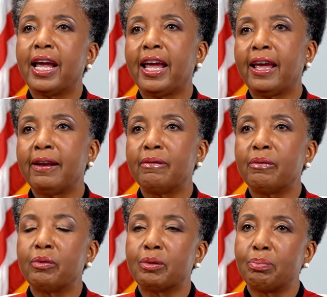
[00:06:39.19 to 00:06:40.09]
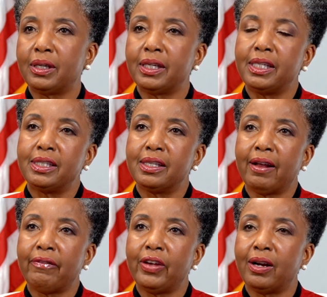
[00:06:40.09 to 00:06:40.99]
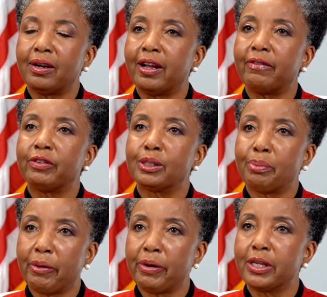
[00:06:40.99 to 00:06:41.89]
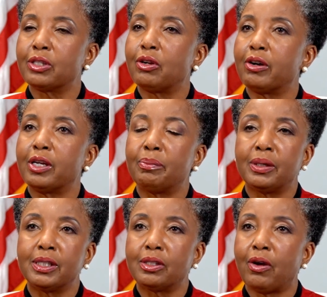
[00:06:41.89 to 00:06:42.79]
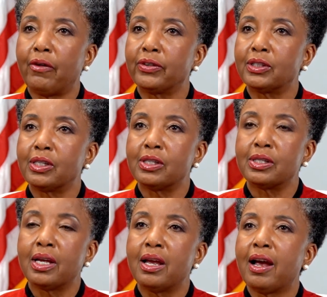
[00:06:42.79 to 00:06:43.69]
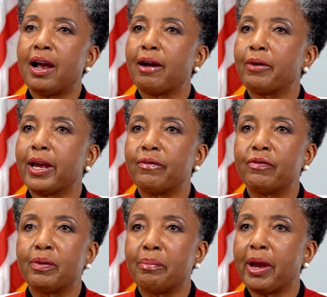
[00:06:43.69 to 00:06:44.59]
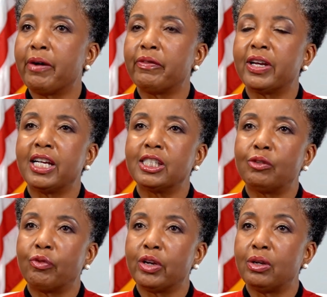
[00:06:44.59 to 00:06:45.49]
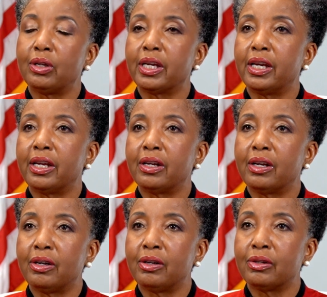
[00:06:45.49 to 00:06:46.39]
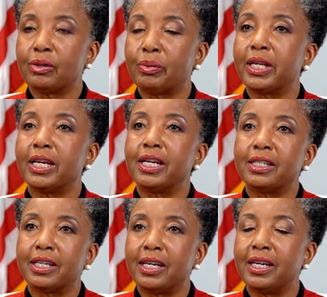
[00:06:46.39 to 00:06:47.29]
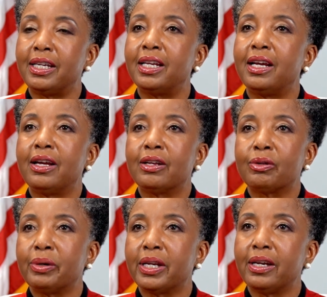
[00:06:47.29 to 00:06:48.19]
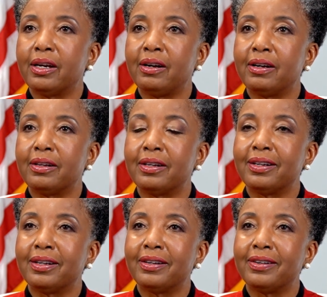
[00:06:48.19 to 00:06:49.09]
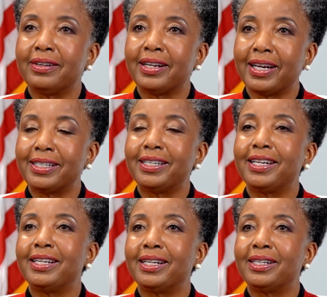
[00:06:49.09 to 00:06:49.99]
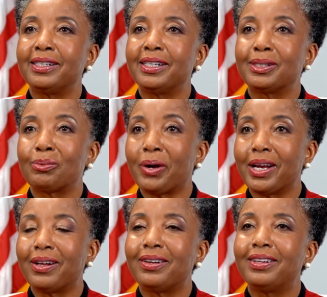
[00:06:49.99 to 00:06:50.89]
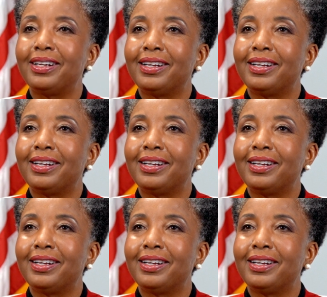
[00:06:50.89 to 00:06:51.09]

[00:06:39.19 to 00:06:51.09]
And with police, and I've had a lot of experience talking to police officers. I ran for mayor of Nashville in uh, 2018, 2019 uh, as well.